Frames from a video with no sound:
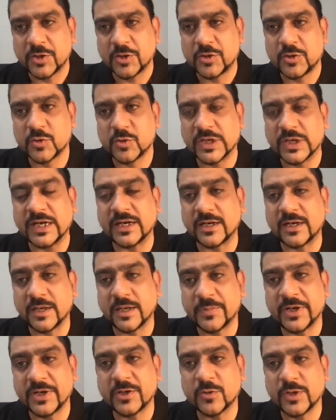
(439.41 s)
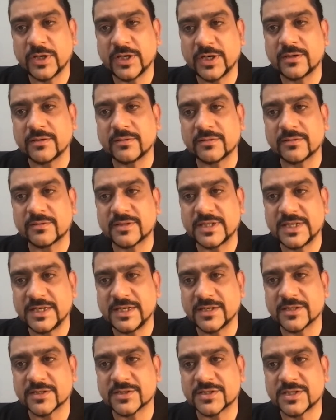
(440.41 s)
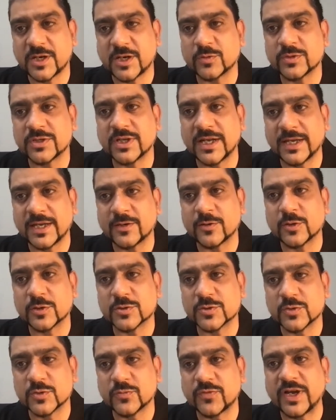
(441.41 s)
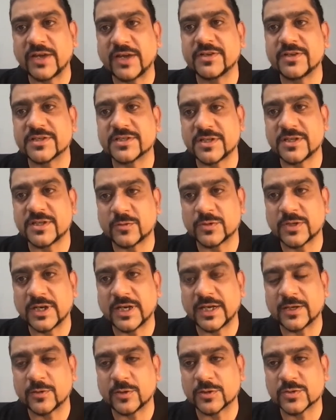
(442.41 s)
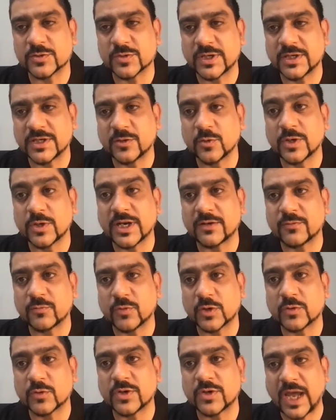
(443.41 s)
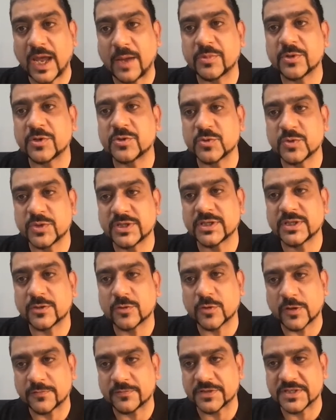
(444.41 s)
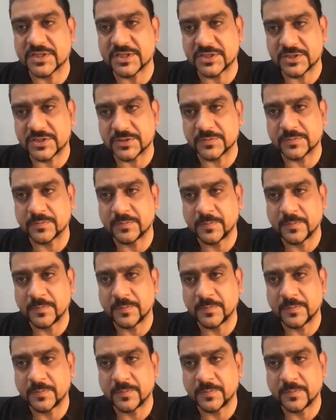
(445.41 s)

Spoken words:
You can dip into it 3 years down the line, also 5 years down the line, also, and look at what happened during that conversation.